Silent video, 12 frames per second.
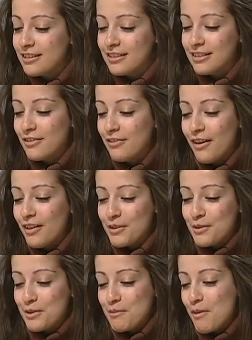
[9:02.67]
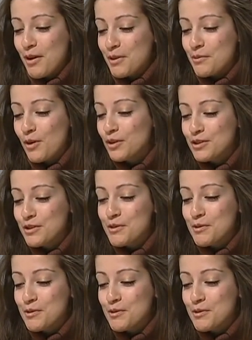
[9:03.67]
the father or the mother won't